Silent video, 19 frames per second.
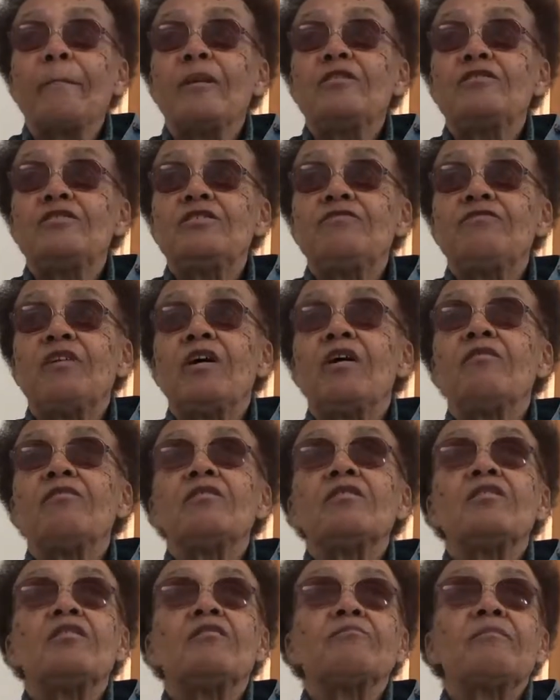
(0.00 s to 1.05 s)
she found the
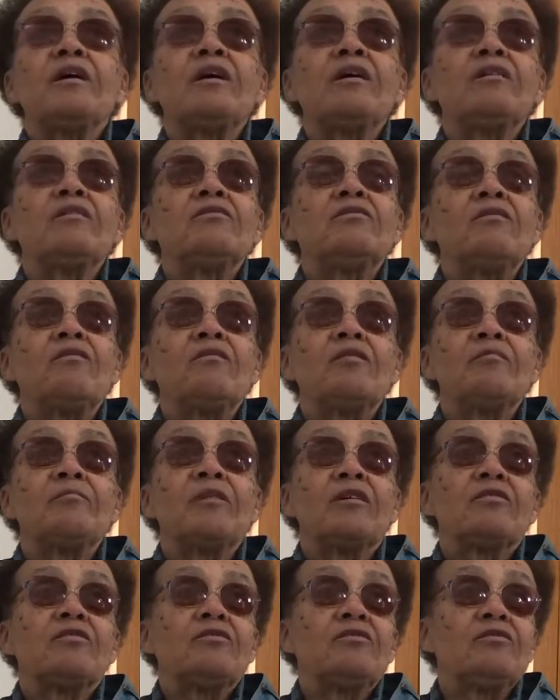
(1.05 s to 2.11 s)
young man and told him
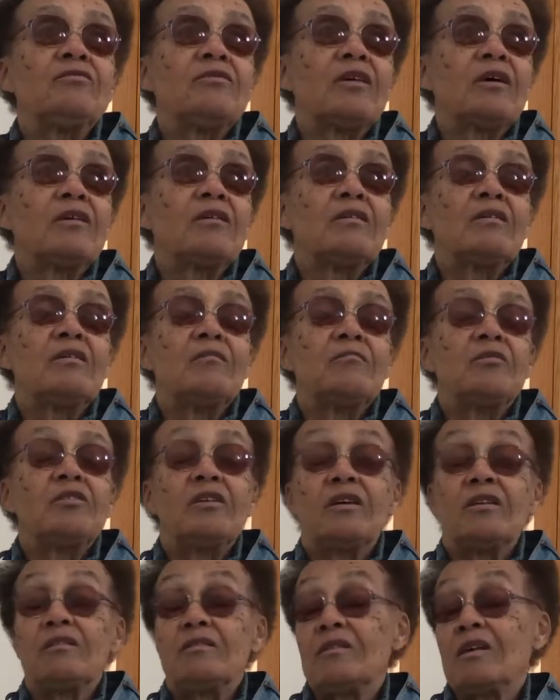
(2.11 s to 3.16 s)
not to do that again. But
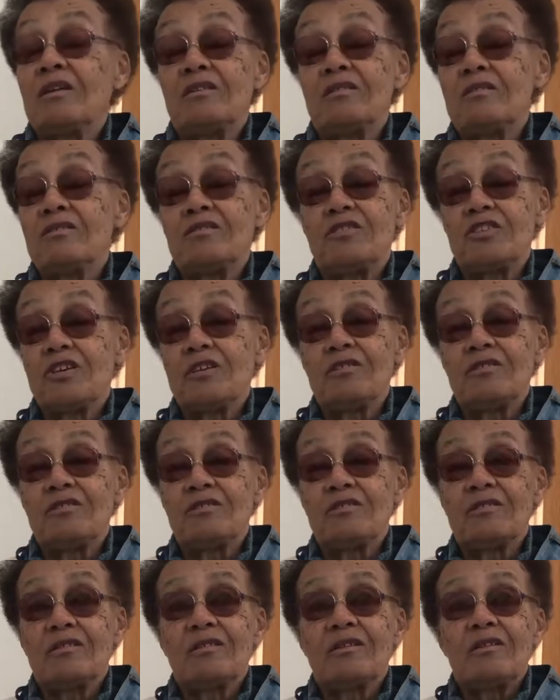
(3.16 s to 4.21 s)
that didn't change
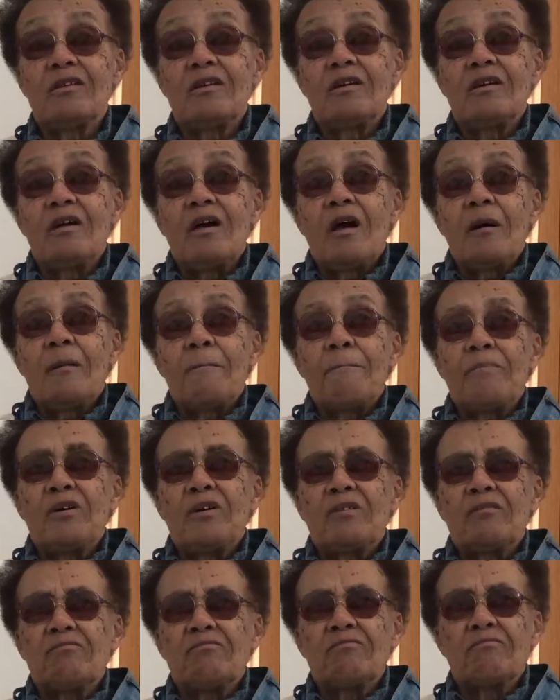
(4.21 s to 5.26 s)
it.
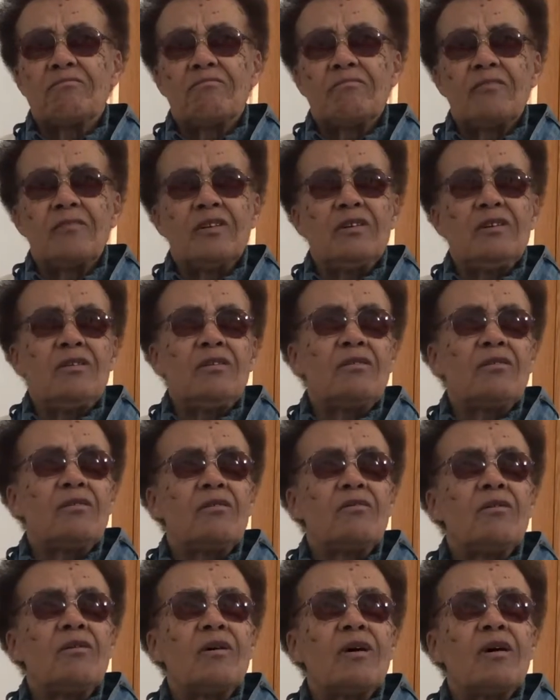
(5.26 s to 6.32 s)
But you
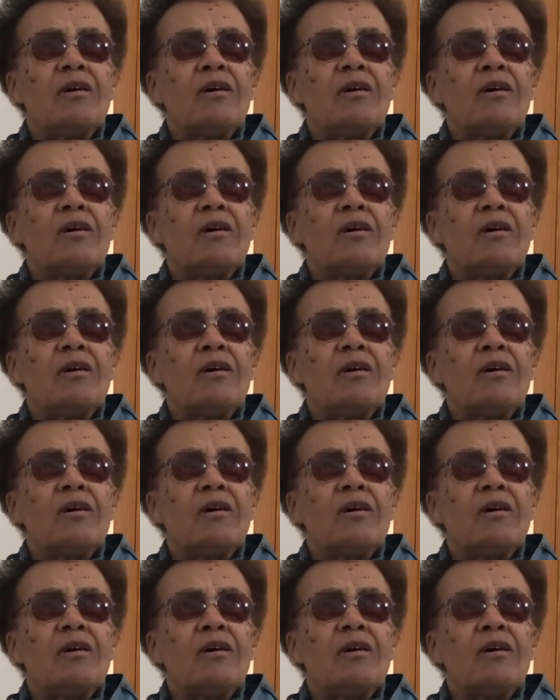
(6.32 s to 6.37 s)
know,